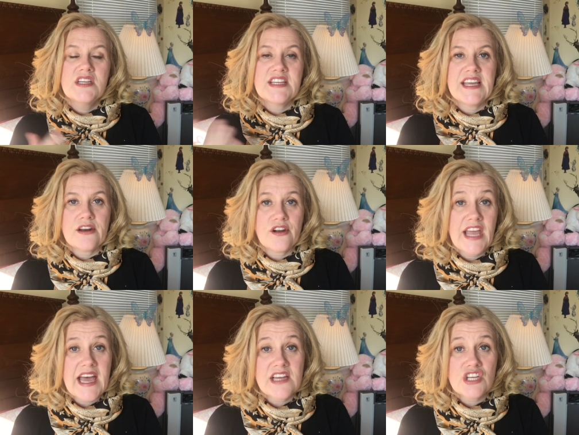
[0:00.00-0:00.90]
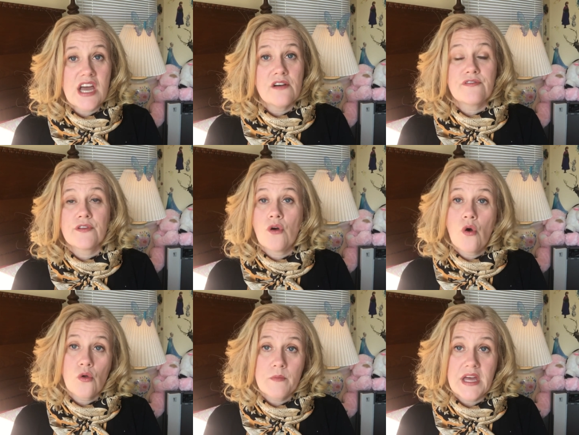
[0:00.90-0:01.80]
to get our cash out for the
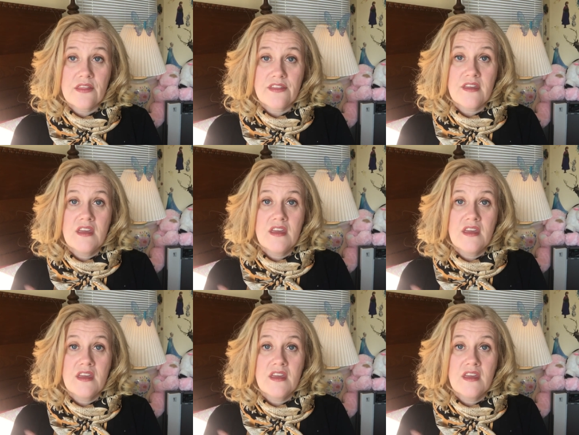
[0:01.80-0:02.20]
whole month.